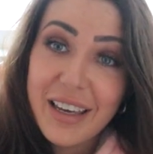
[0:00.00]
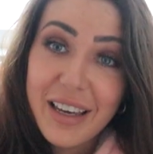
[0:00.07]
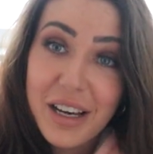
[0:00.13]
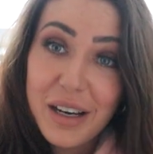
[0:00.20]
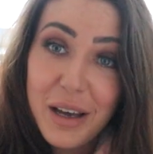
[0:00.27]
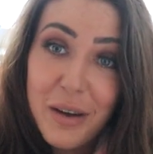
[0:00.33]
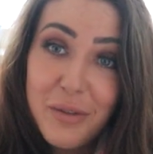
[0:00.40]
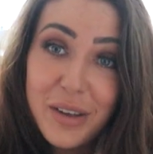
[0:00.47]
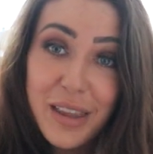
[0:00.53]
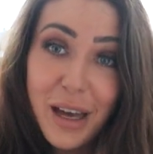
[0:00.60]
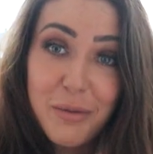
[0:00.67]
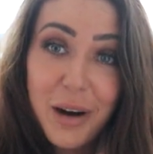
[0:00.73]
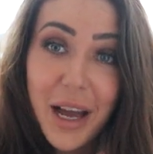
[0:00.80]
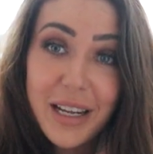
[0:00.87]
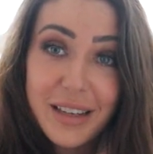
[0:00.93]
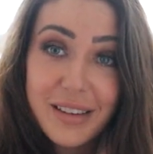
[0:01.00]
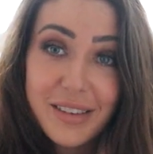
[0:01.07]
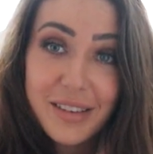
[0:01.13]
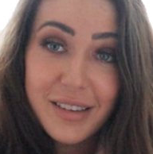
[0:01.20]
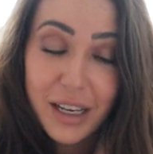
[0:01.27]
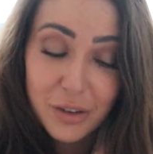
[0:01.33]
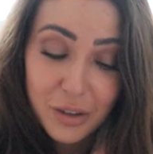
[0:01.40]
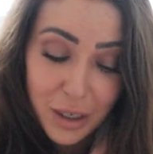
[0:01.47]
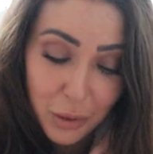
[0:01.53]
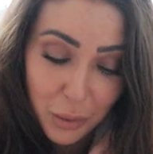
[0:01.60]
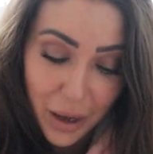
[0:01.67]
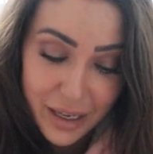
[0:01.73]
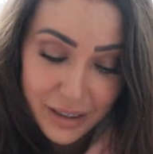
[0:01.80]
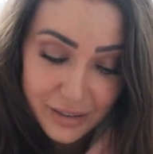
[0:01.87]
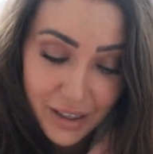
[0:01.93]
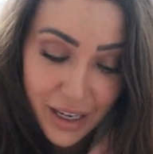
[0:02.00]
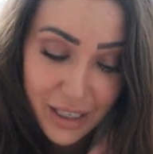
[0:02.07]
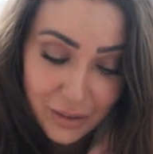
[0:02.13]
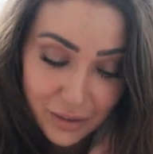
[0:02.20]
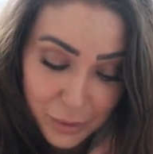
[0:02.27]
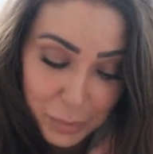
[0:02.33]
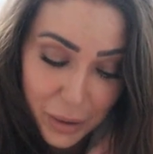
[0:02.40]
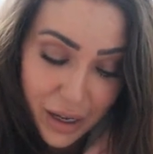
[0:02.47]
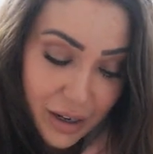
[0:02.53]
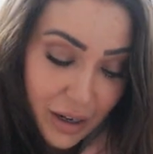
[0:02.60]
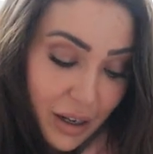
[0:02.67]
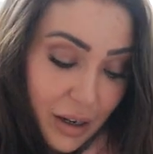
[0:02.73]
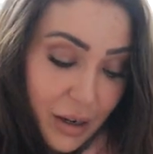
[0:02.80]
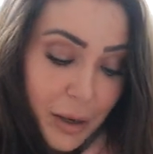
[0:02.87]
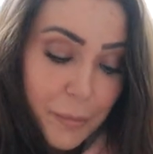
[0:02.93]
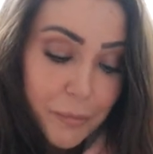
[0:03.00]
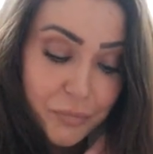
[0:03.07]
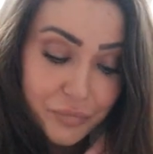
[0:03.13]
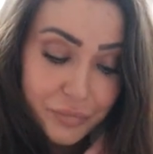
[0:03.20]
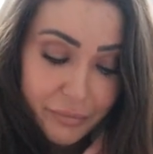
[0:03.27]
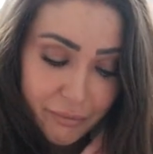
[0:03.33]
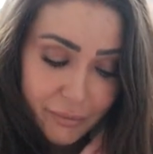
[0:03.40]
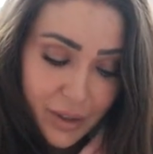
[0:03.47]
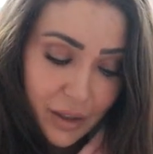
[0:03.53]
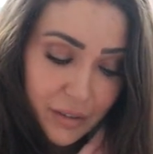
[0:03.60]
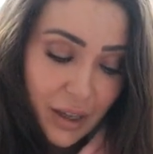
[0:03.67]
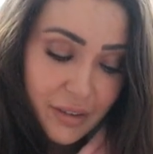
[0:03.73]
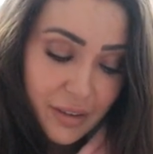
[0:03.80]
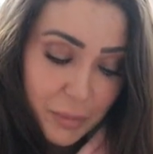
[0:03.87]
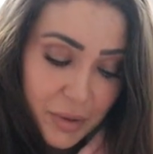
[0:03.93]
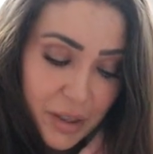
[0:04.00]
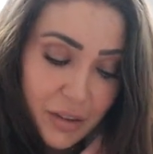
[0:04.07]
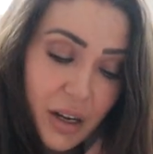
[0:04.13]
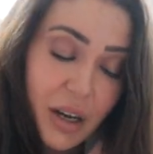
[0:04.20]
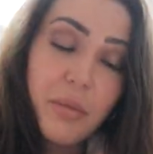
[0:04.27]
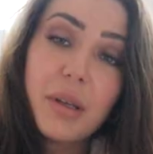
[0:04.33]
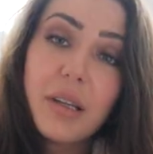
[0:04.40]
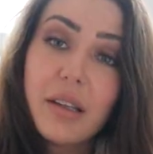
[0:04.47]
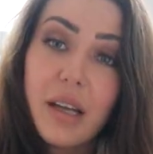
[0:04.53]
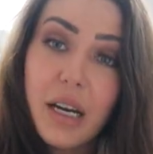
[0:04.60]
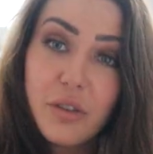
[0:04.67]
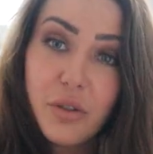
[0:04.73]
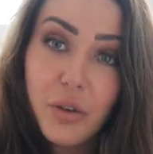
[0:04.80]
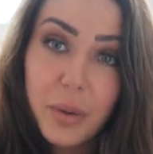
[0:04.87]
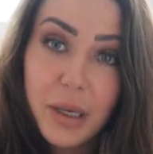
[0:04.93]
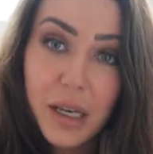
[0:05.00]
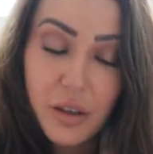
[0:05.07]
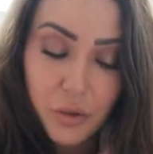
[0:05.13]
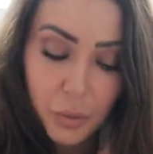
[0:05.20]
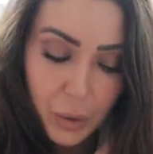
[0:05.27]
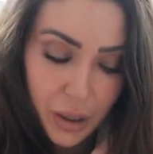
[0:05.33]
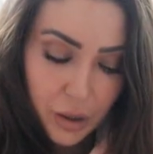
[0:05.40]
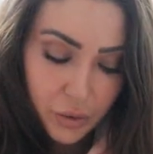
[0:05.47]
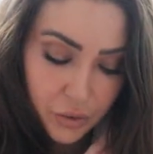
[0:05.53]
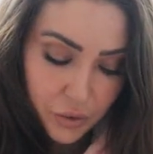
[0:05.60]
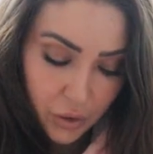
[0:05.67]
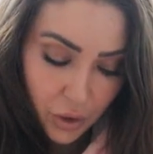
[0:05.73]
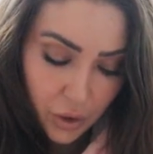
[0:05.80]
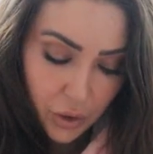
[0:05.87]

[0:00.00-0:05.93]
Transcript: hear how heavy that rain is. It's actually quite intense, but that's something that I really like doing as well. So